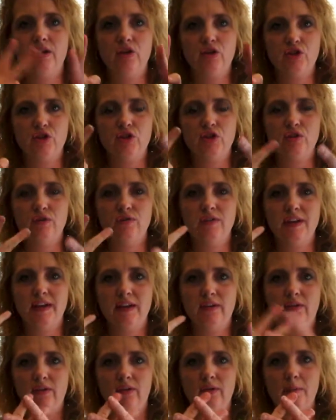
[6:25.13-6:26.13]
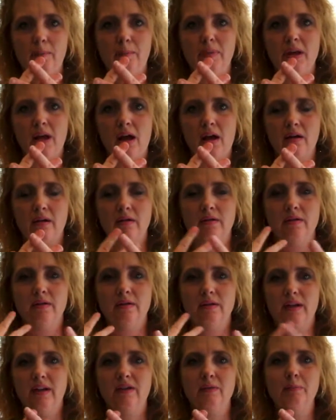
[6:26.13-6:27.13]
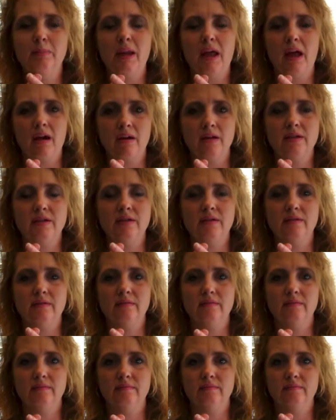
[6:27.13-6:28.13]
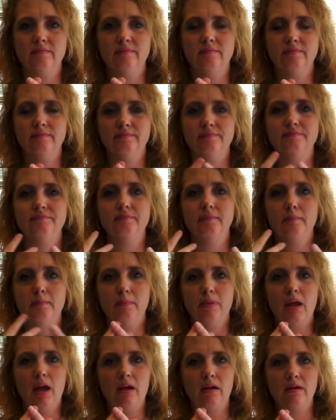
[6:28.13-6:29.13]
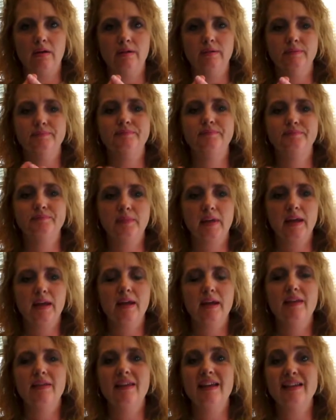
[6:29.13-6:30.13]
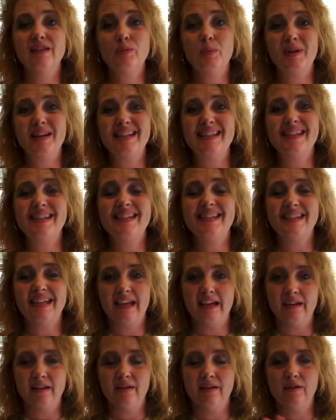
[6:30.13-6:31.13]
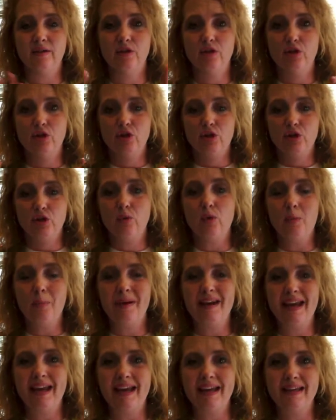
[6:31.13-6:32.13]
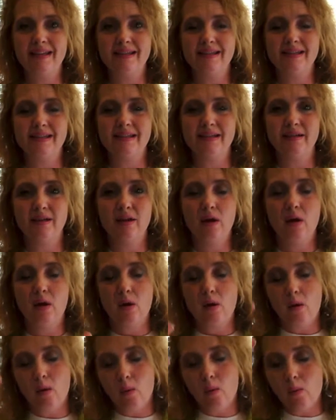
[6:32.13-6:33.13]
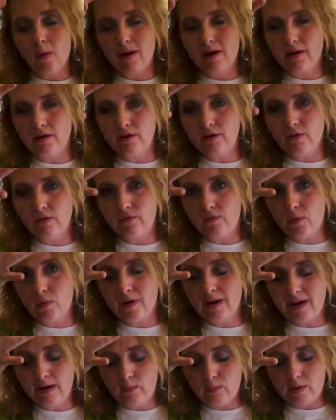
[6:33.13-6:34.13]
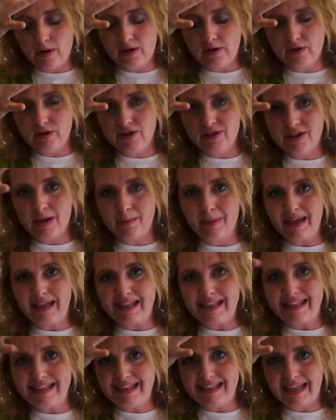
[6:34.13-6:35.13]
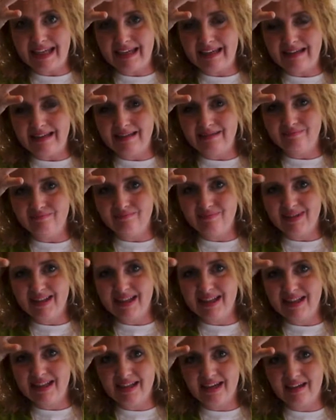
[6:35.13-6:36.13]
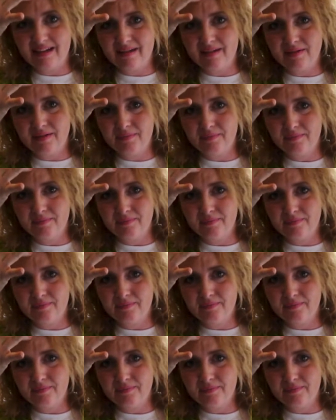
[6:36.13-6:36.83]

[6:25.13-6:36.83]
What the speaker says: and it's two V's, block. It's blocked, block. The next one is sick. Two open eights, one on your forehead, one on your stomach, sick, sick.